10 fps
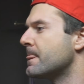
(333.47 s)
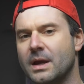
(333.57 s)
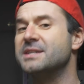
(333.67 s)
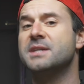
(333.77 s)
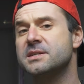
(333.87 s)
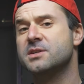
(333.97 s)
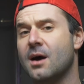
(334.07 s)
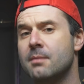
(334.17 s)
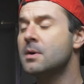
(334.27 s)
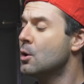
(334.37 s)
It does
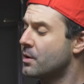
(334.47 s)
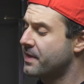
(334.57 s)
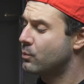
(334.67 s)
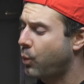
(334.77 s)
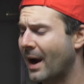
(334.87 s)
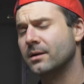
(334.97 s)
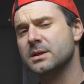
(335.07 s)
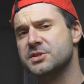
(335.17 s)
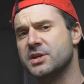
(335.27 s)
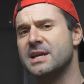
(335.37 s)
come with a
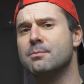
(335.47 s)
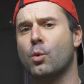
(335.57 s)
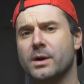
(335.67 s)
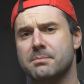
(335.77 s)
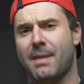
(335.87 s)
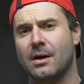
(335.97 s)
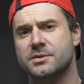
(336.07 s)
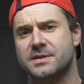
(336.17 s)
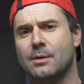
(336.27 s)
wireless keyboard and mouse.